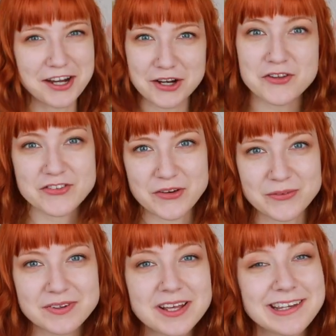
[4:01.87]

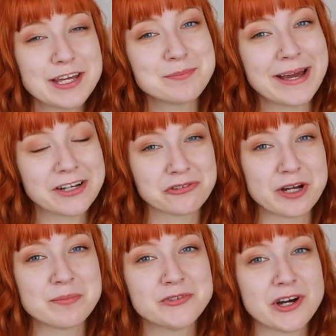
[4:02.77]
Also, Kate
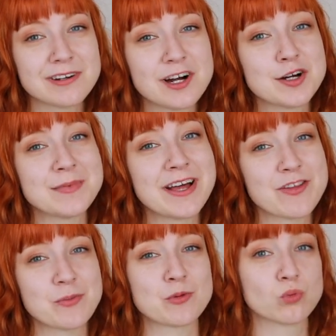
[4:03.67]
Backdrop dot com
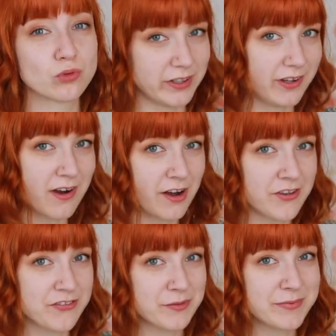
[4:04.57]
has been really
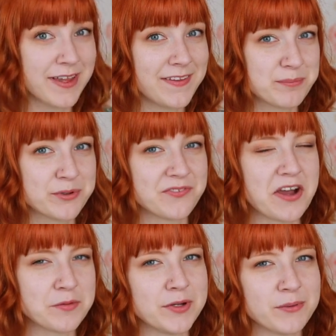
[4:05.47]
awesome, and they
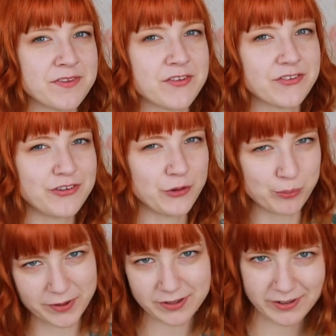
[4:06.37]
provide me with this
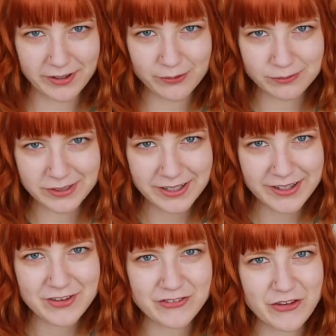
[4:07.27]
coupon code.
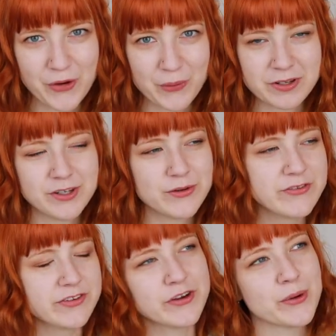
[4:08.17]
So
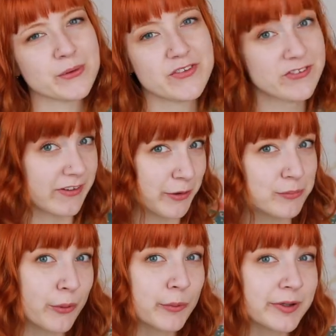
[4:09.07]
use the code
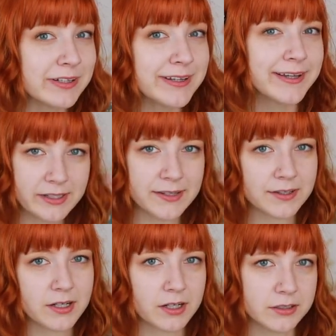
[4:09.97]
SarahBowman in
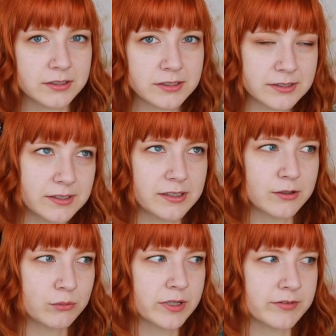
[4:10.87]
the cart,
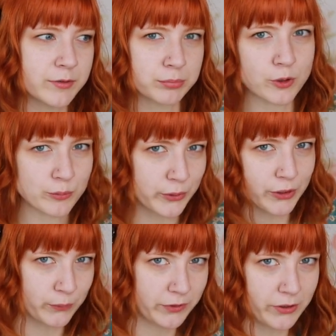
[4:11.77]
wherever the promo
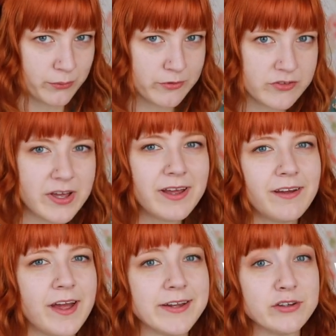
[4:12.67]
code goes,
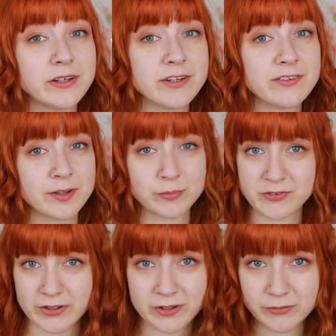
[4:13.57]
and you get ten
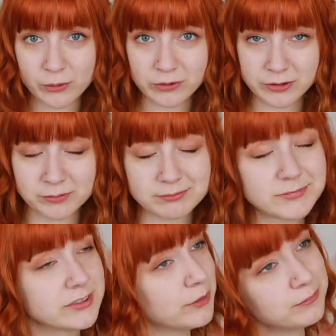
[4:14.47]
percent off your order.
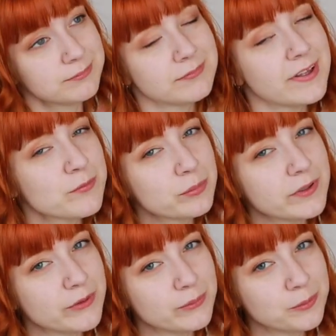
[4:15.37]
So that's
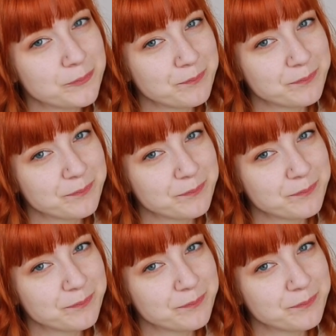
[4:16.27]
pretty cool.